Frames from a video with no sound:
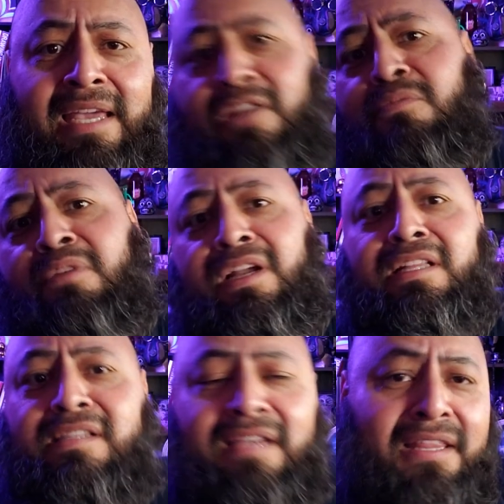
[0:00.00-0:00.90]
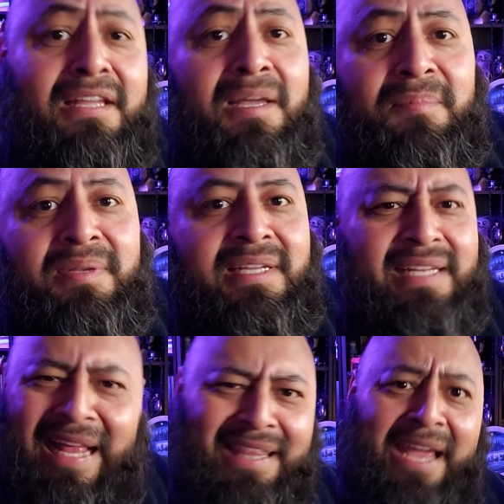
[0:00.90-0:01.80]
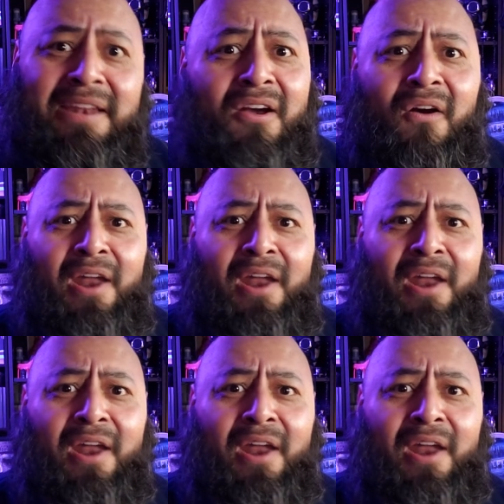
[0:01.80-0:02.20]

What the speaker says: He could work at this other company. No,